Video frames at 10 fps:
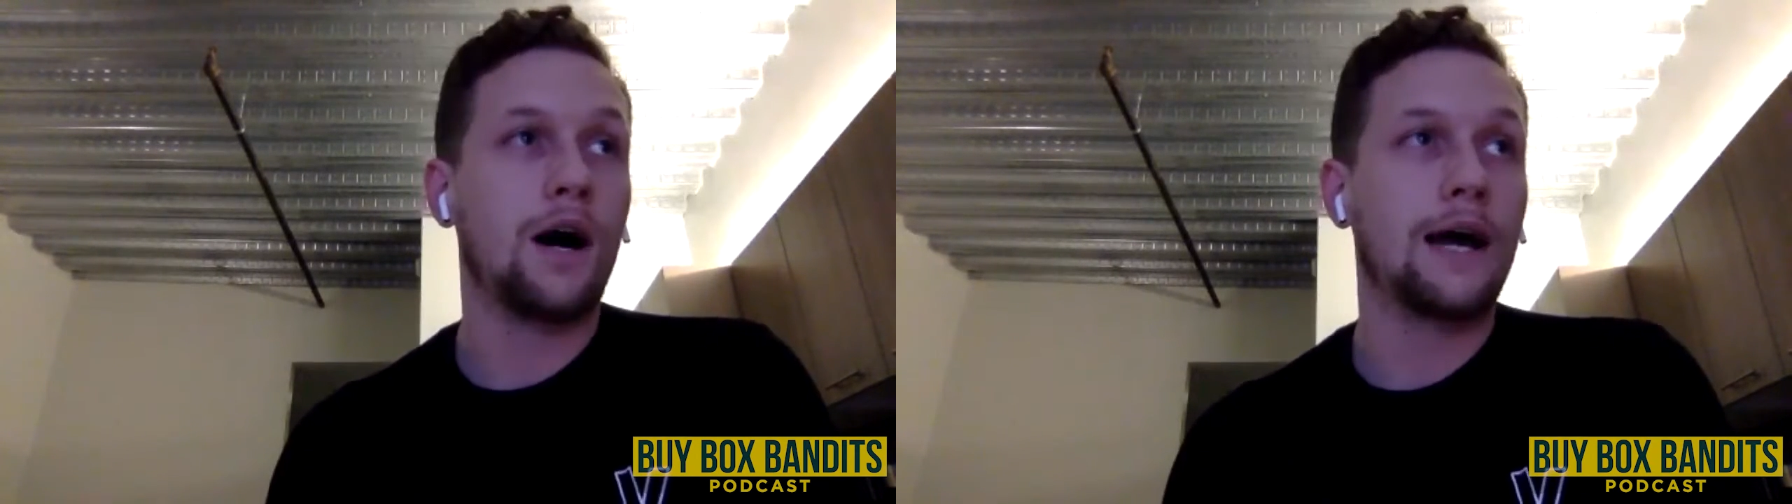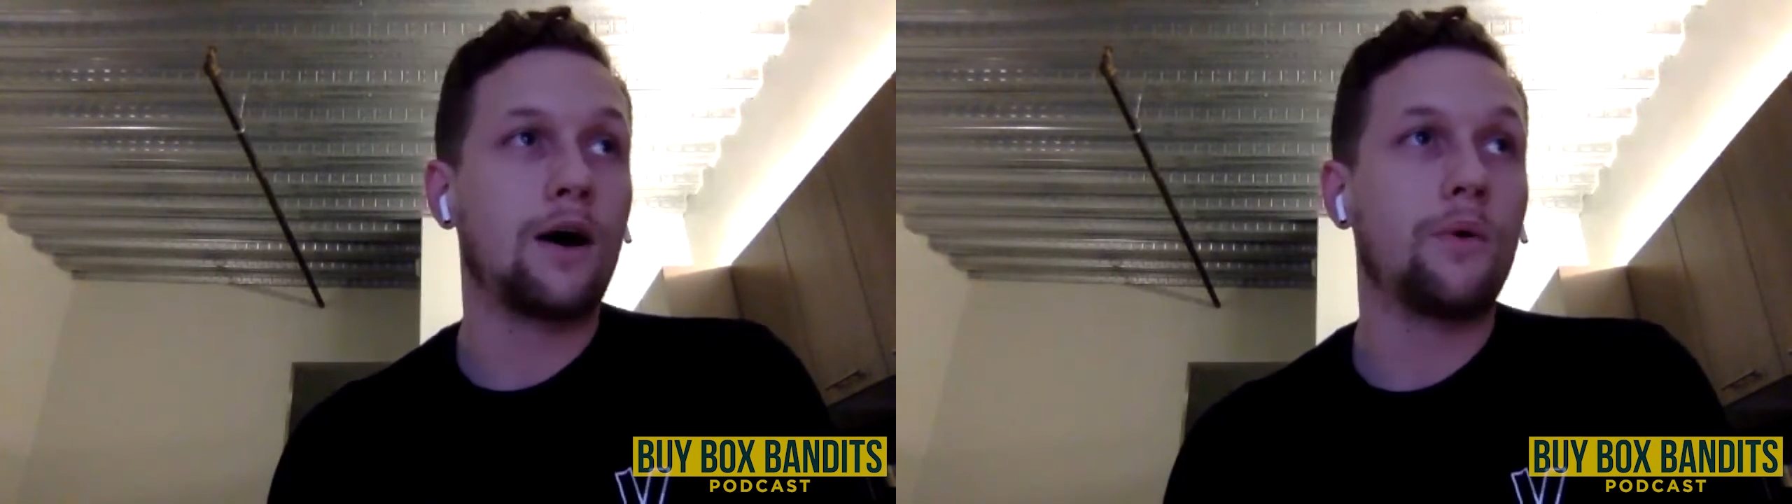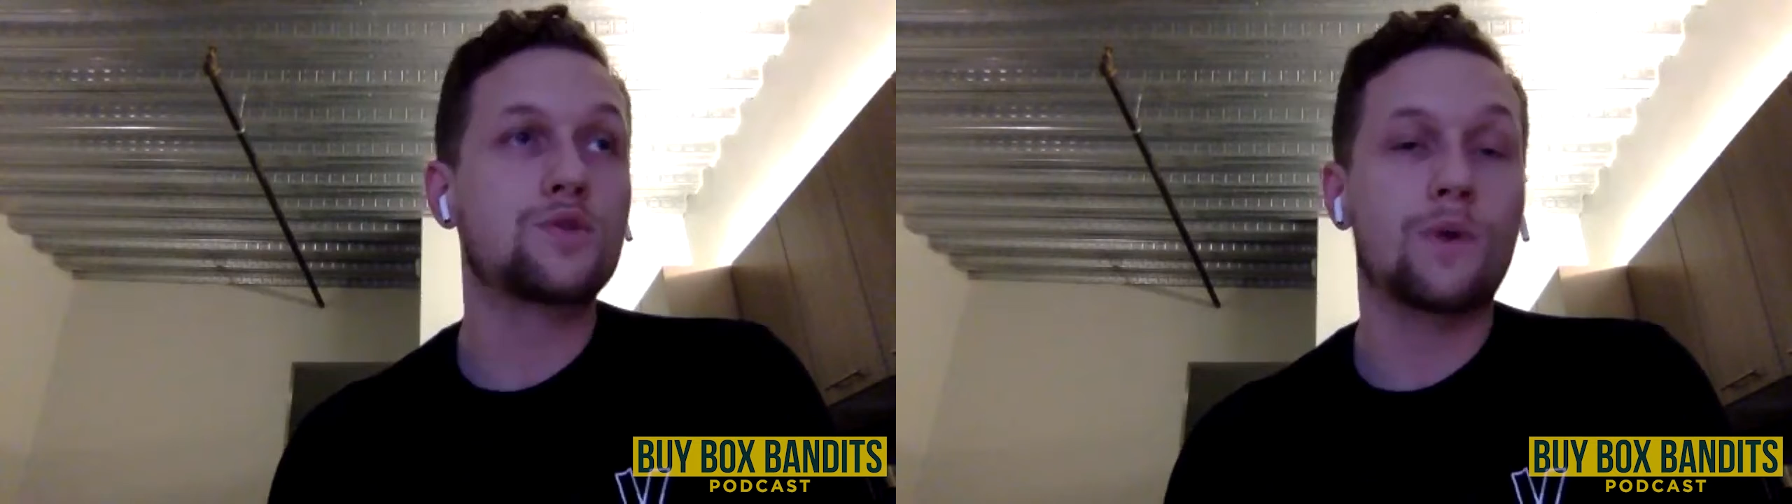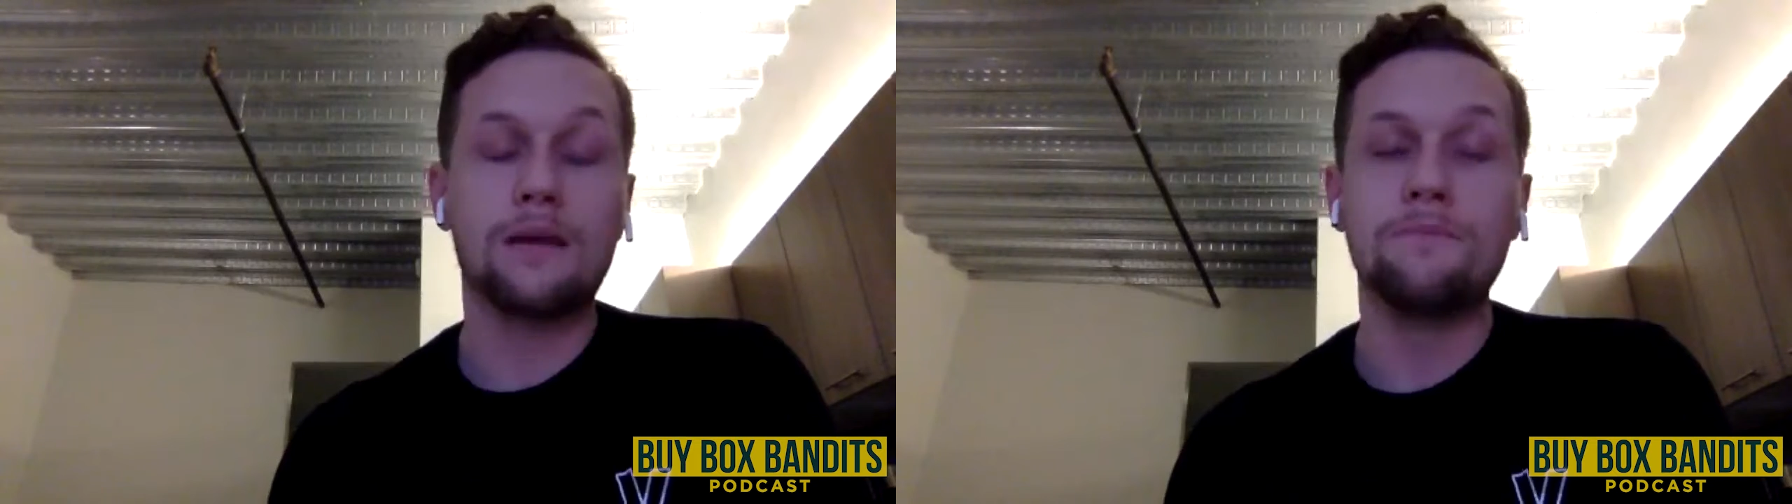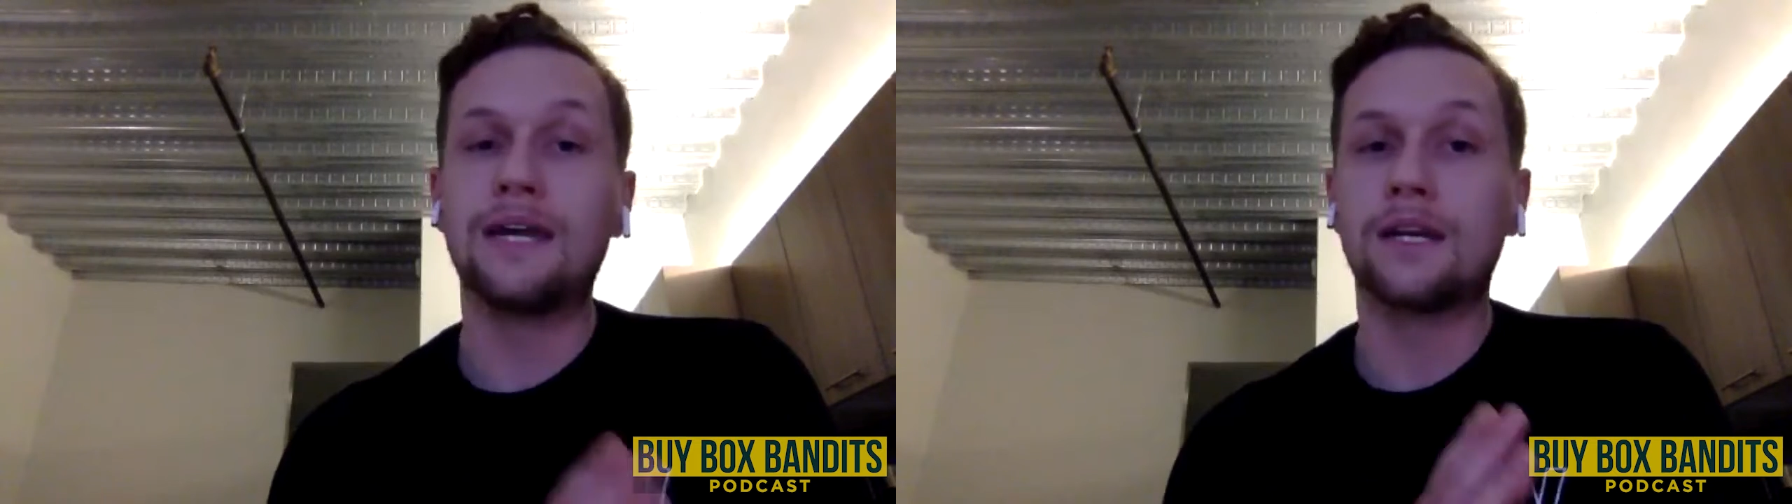I always
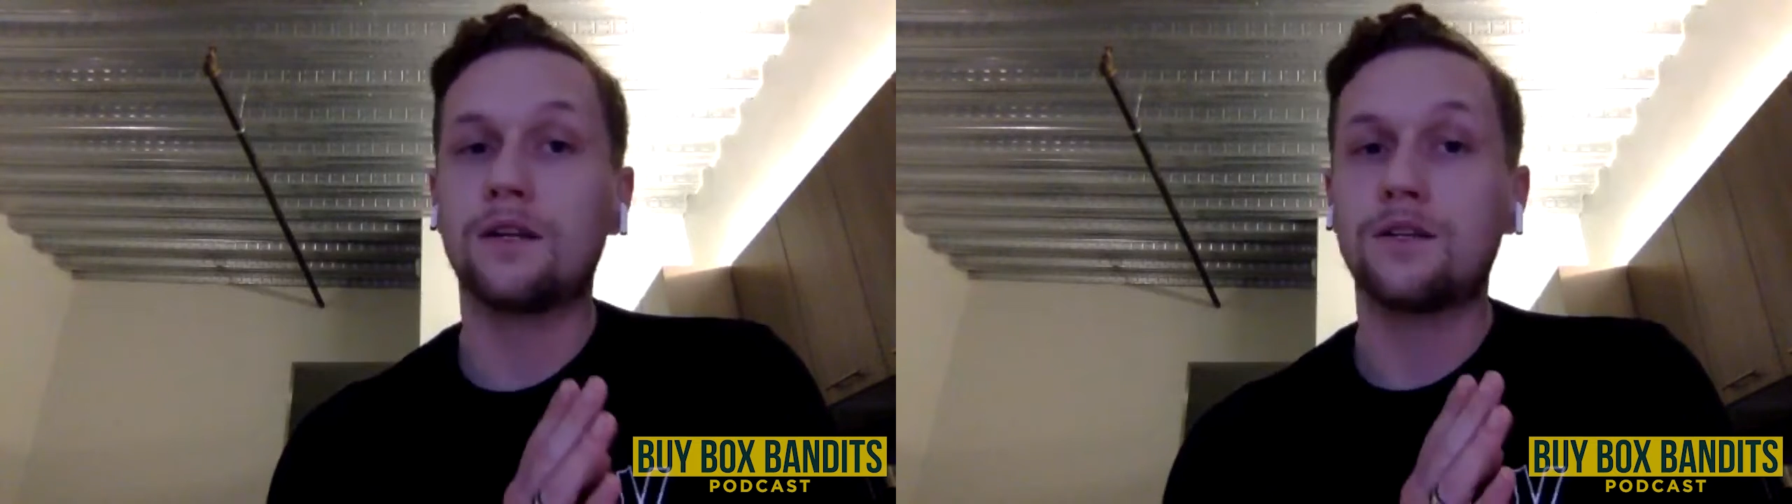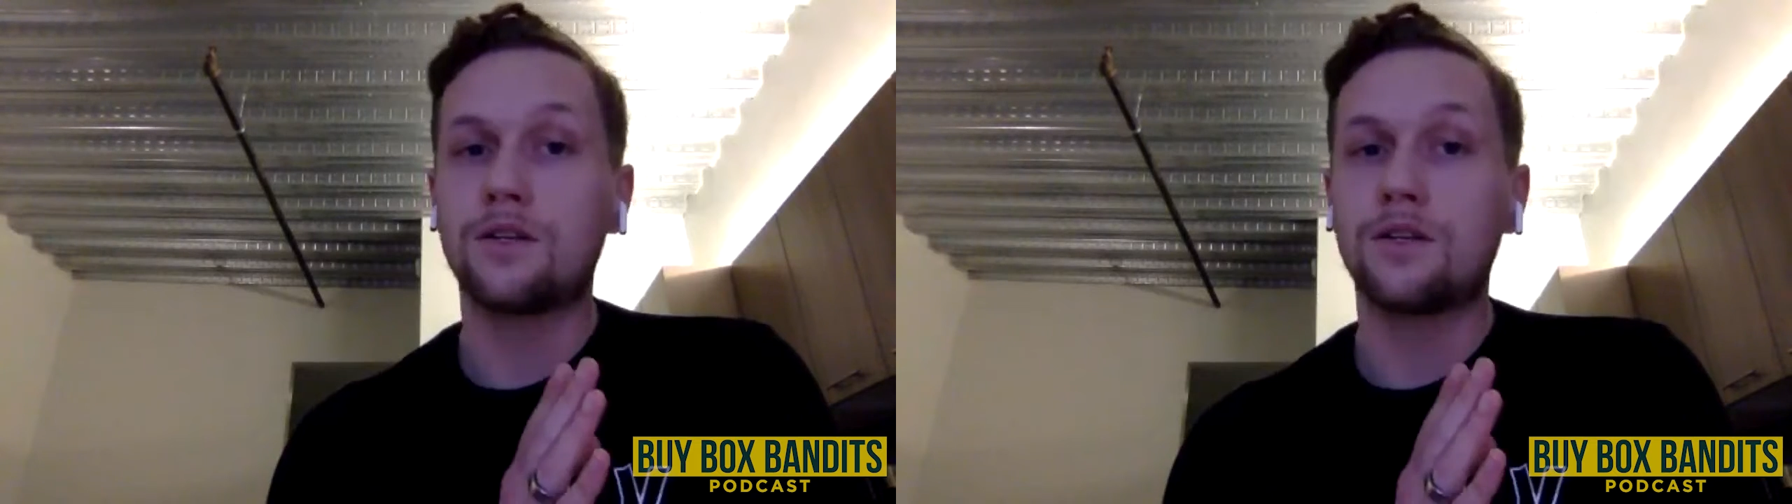recommend